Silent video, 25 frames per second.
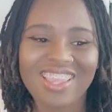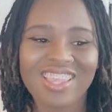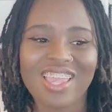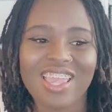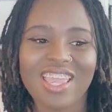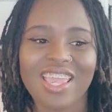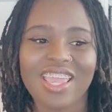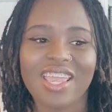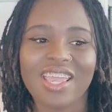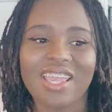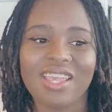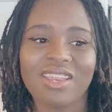
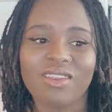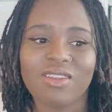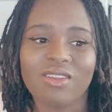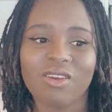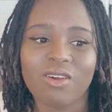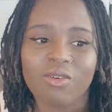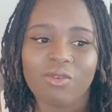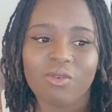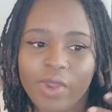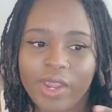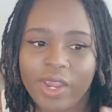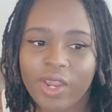
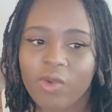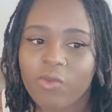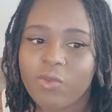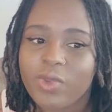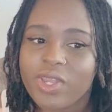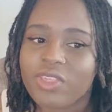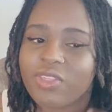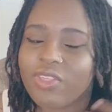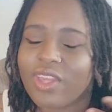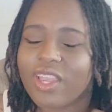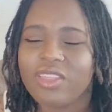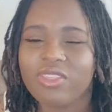and where
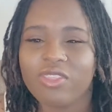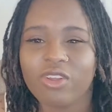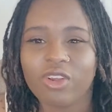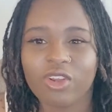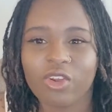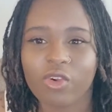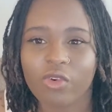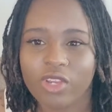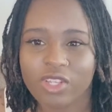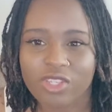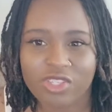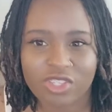we think they're
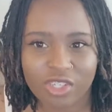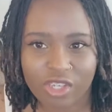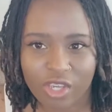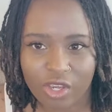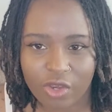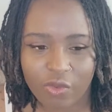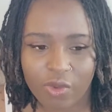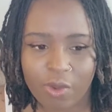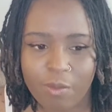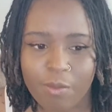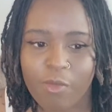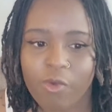going to
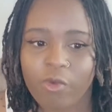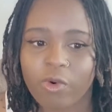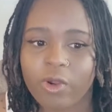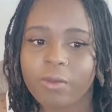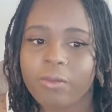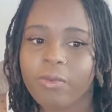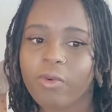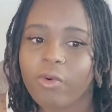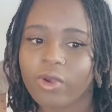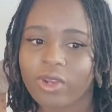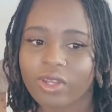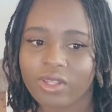go, and more
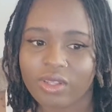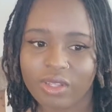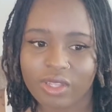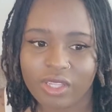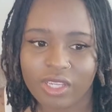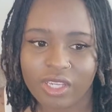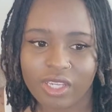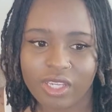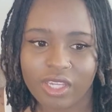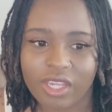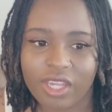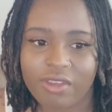
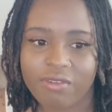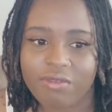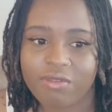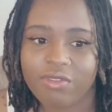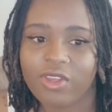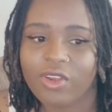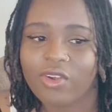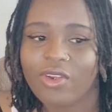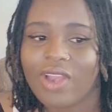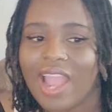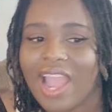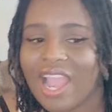importantly, if
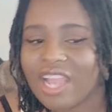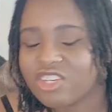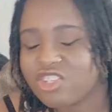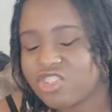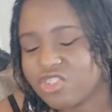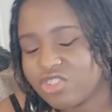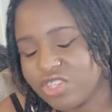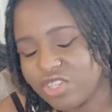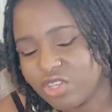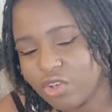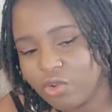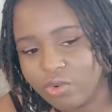they're
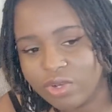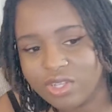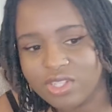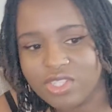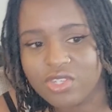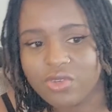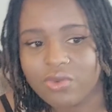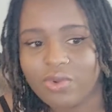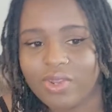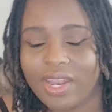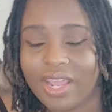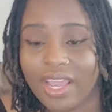actually going
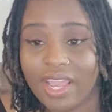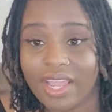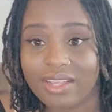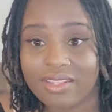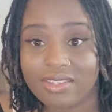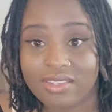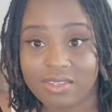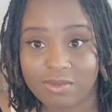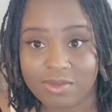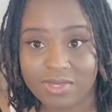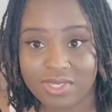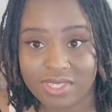to
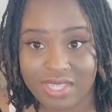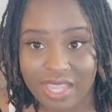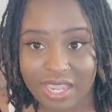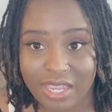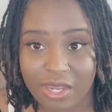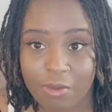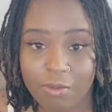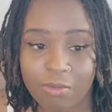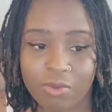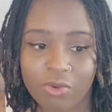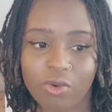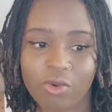enact
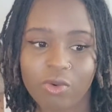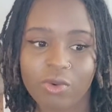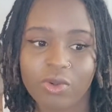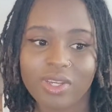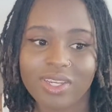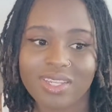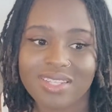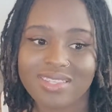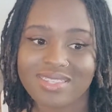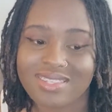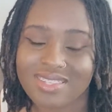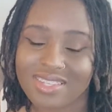sustainable,
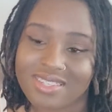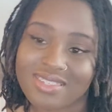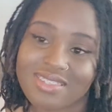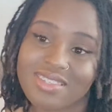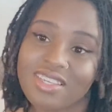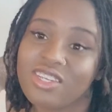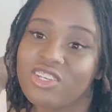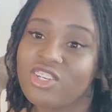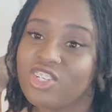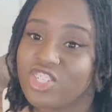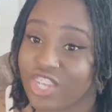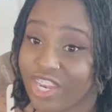
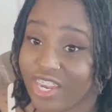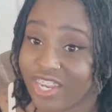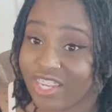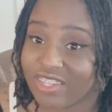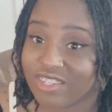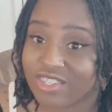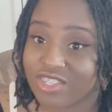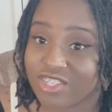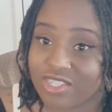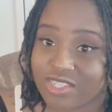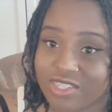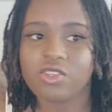consistent
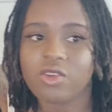change.